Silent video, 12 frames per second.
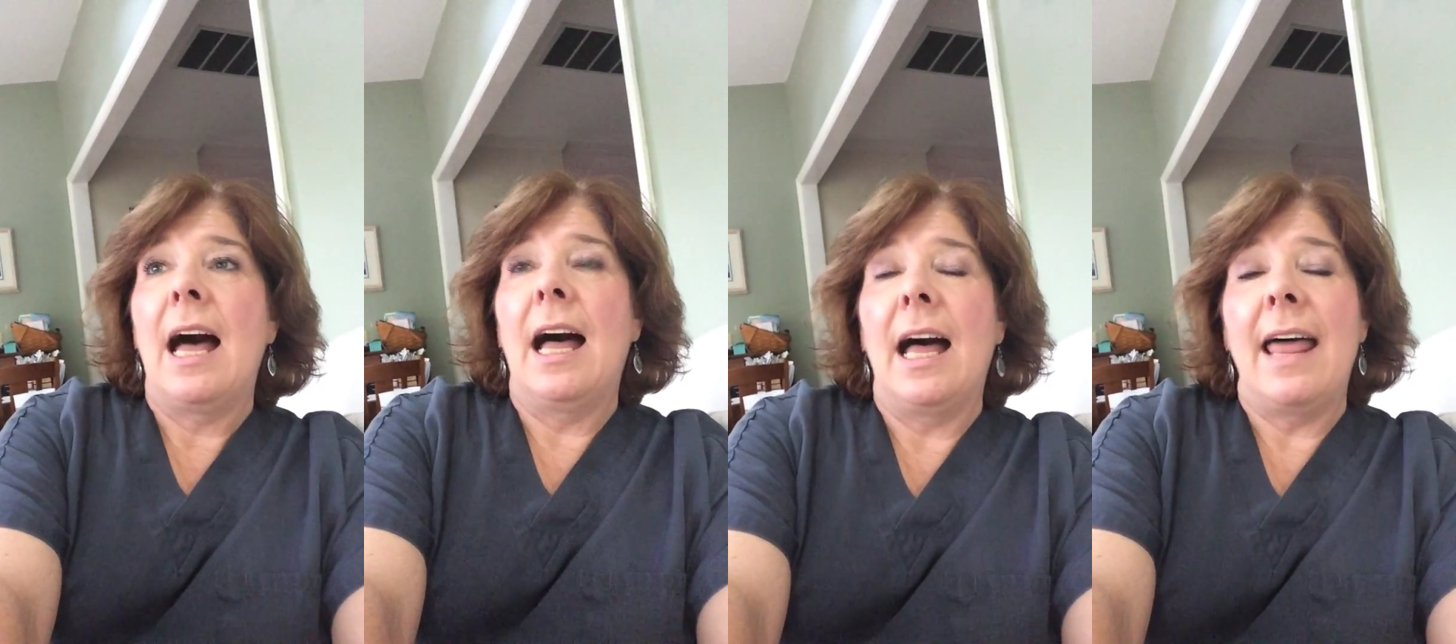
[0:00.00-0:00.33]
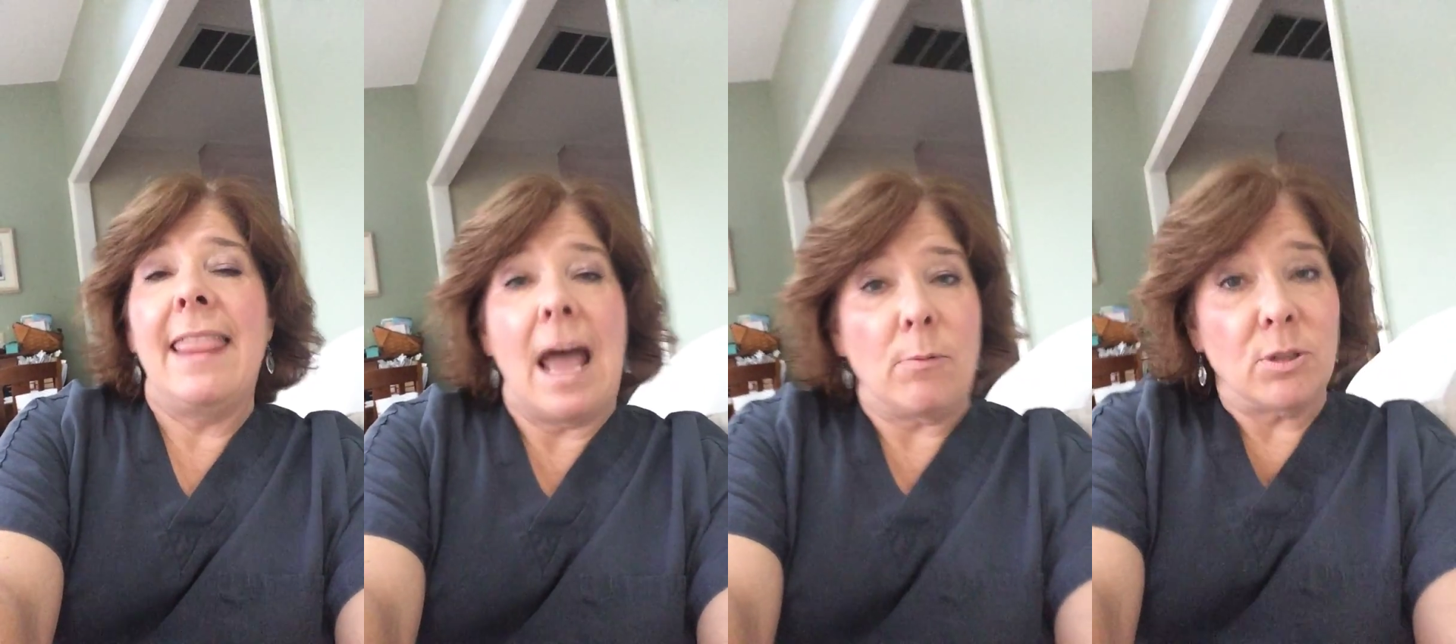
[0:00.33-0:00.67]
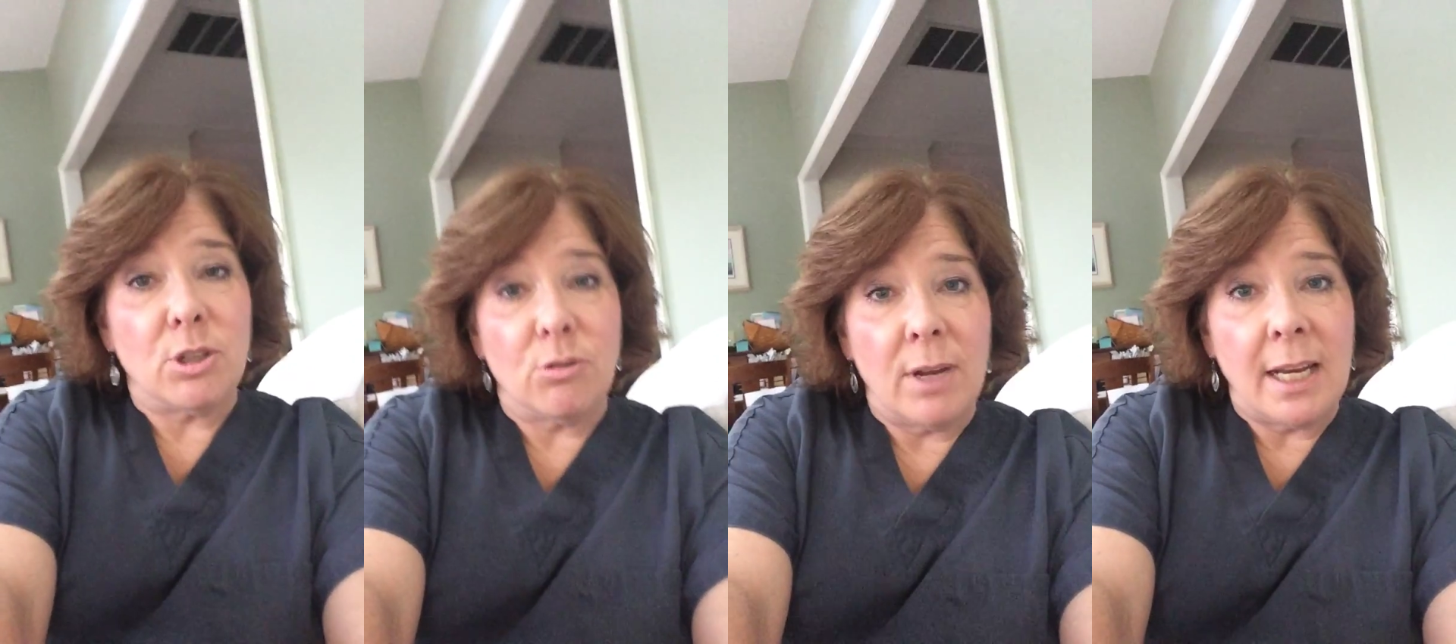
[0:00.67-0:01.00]
That
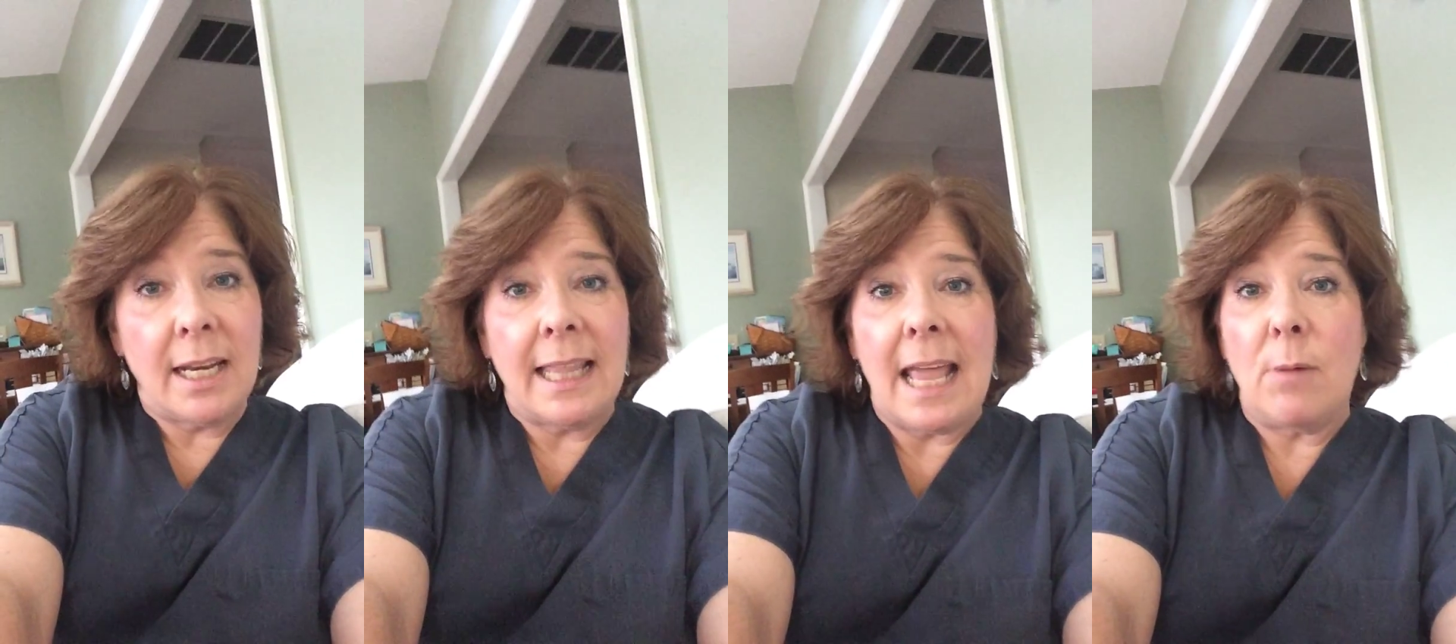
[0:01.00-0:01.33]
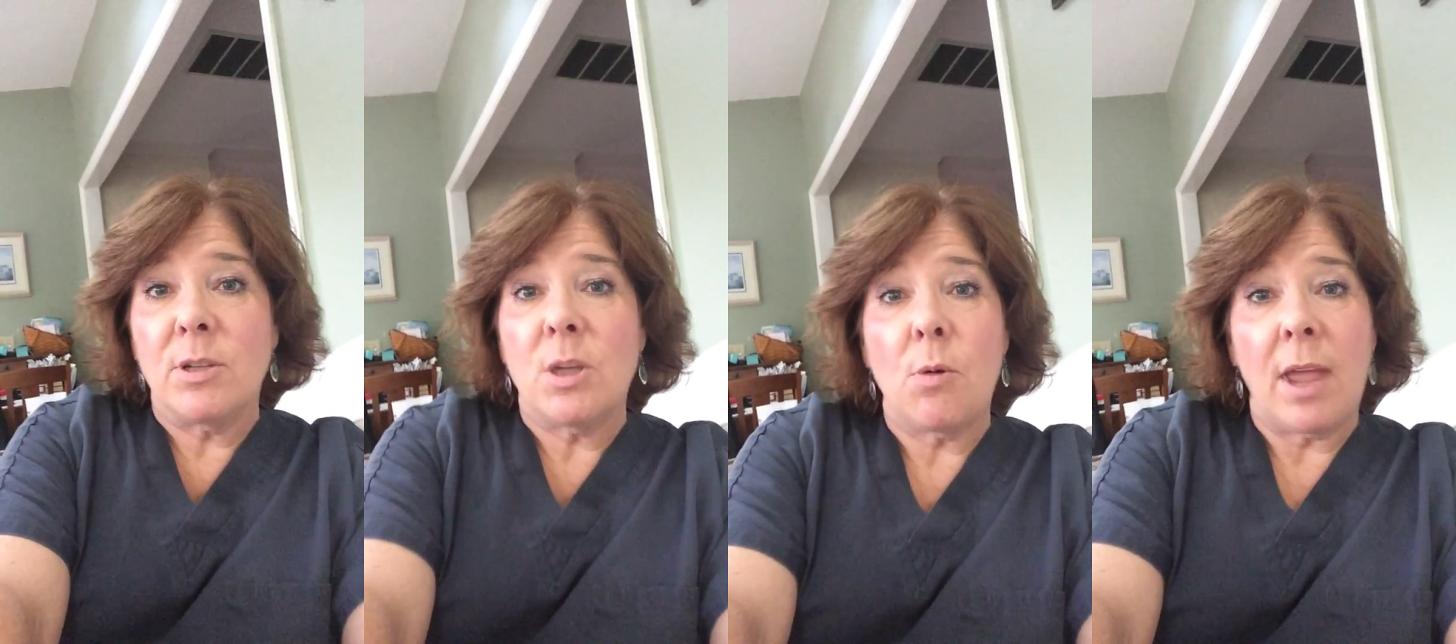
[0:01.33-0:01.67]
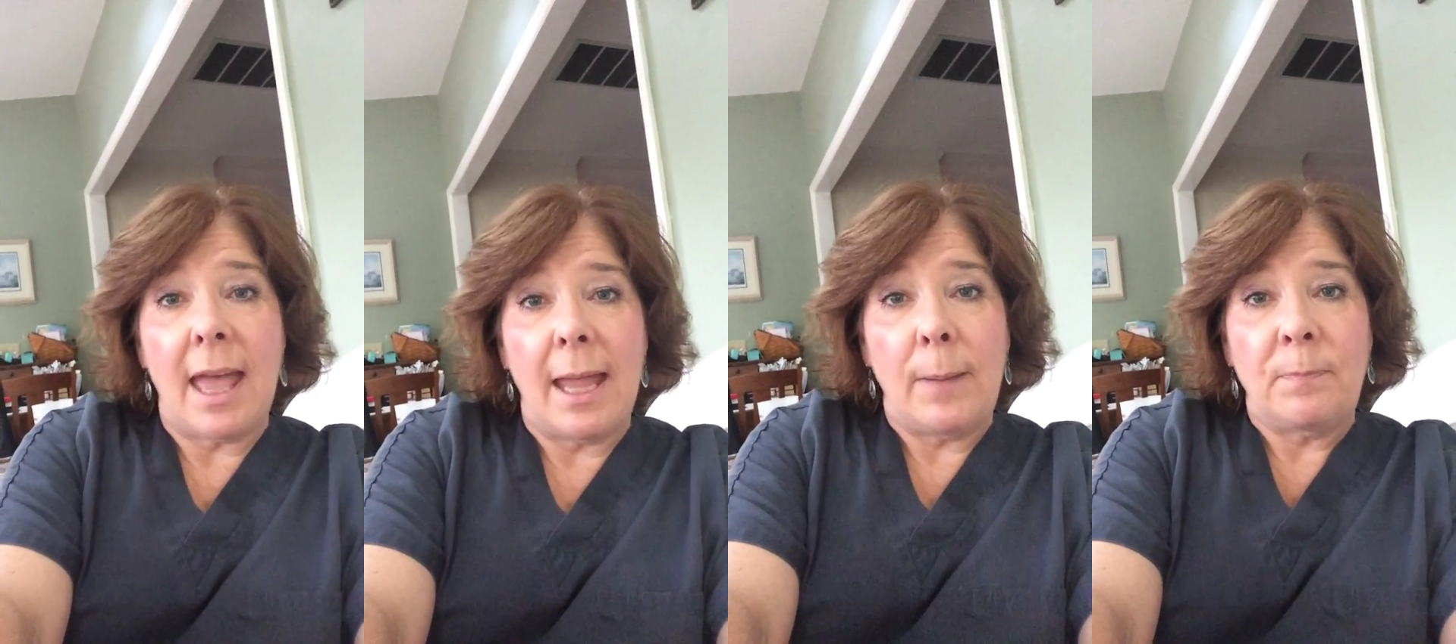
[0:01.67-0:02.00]
was treated and that was
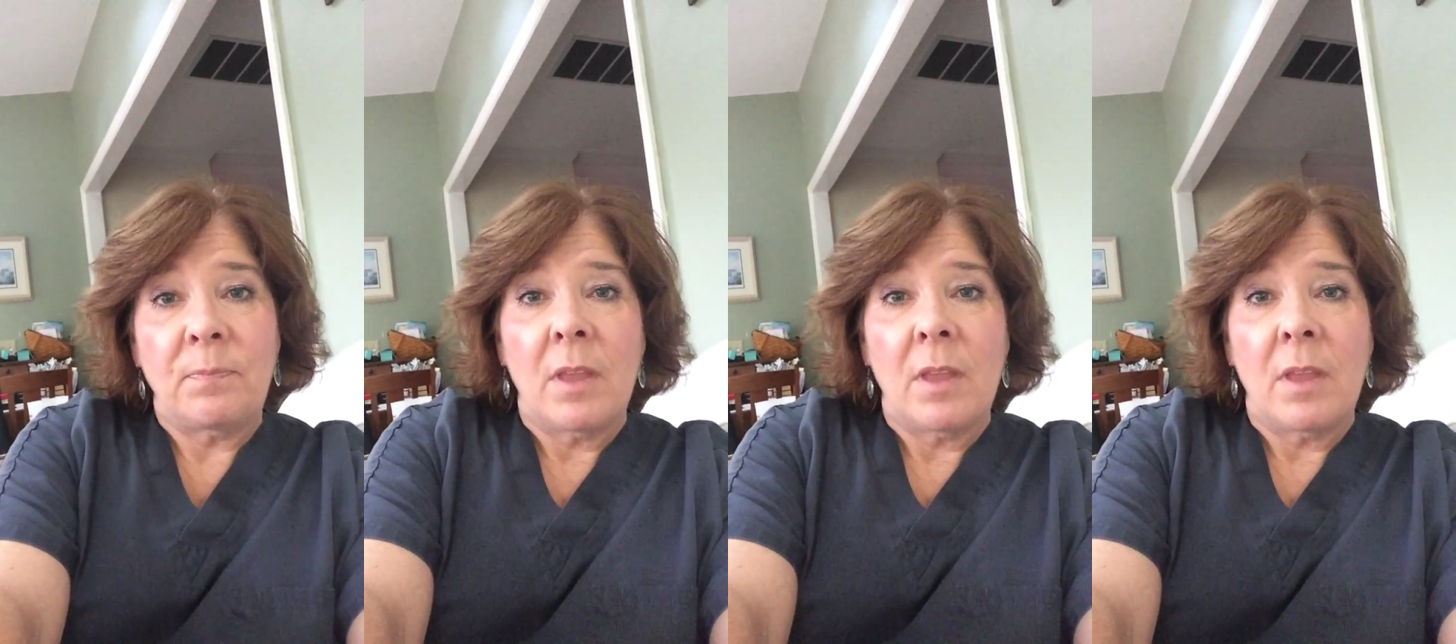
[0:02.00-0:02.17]
okay.